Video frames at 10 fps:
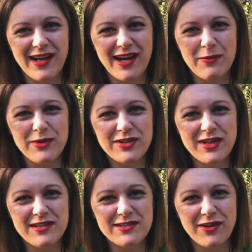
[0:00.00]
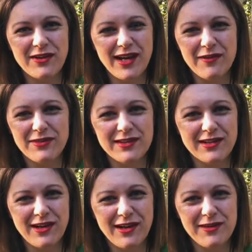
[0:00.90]
and we just don't have the
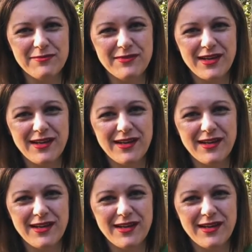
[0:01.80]
time